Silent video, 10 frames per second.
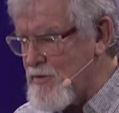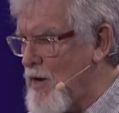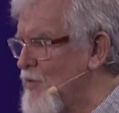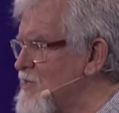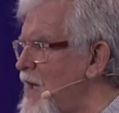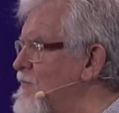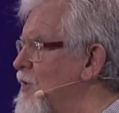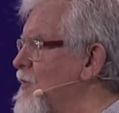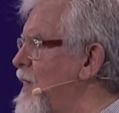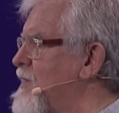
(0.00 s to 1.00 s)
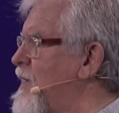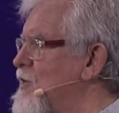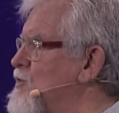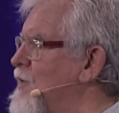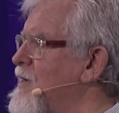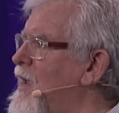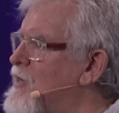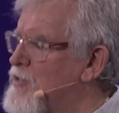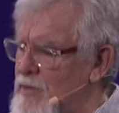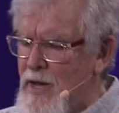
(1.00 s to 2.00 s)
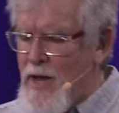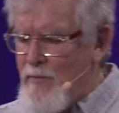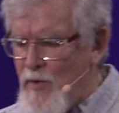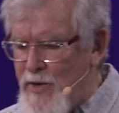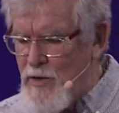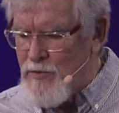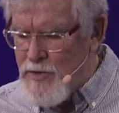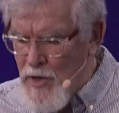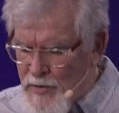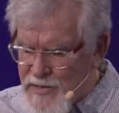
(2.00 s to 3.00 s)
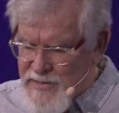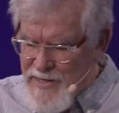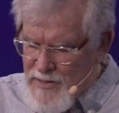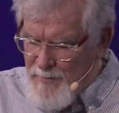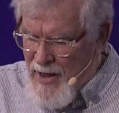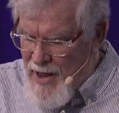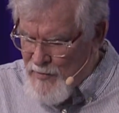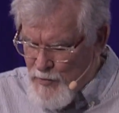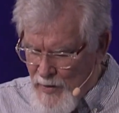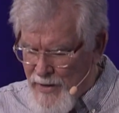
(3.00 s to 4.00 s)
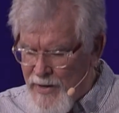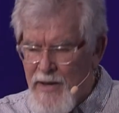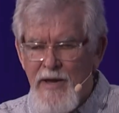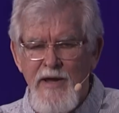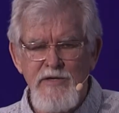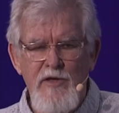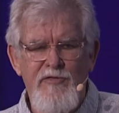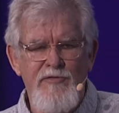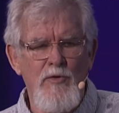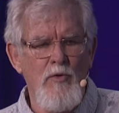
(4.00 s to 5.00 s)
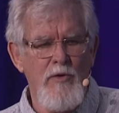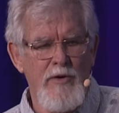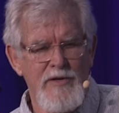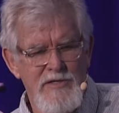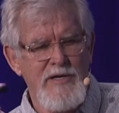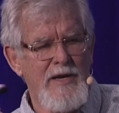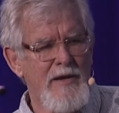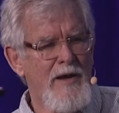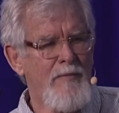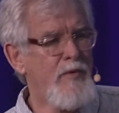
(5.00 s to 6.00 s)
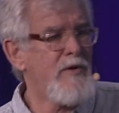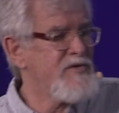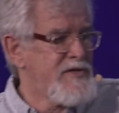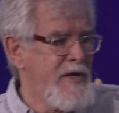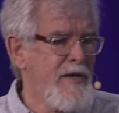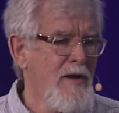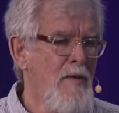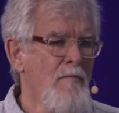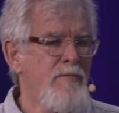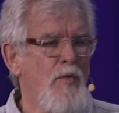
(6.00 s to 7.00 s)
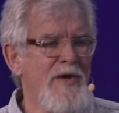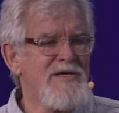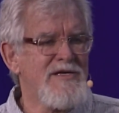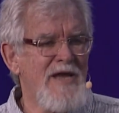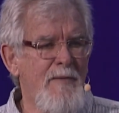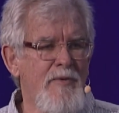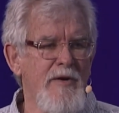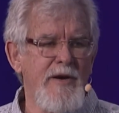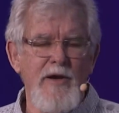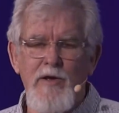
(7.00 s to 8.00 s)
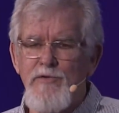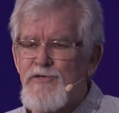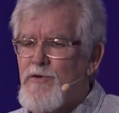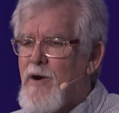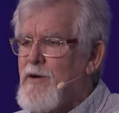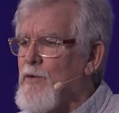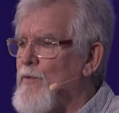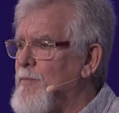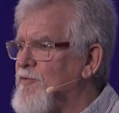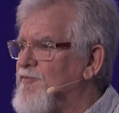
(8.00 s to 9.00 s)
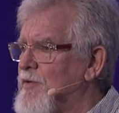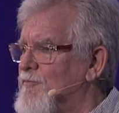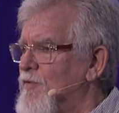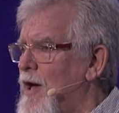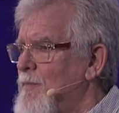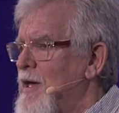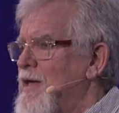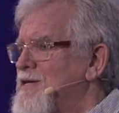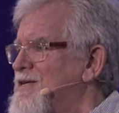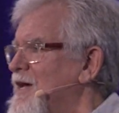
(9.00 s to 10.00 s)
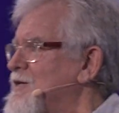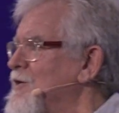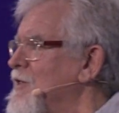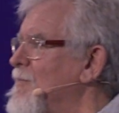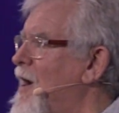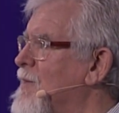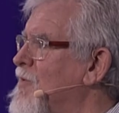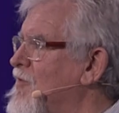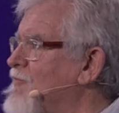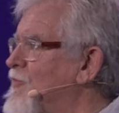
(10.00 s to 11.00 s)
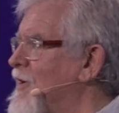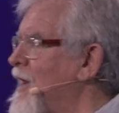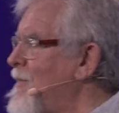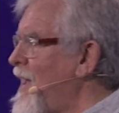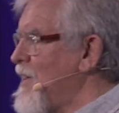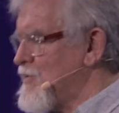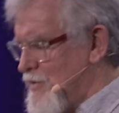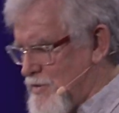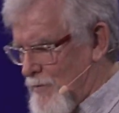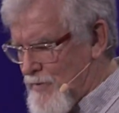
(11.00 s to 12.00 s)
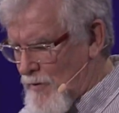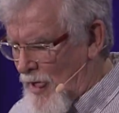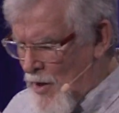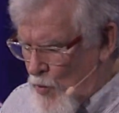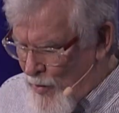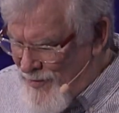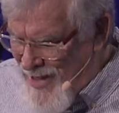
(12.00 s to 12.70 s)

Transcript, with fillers: on. We're just having a great day enjoying nature. But we don't notice in the pathway is a thorn sticking up. We don't see it, but we step on it. It goes through our little rubber flip flop, sticks into the bottom of our foot. Now, let me ask you something. When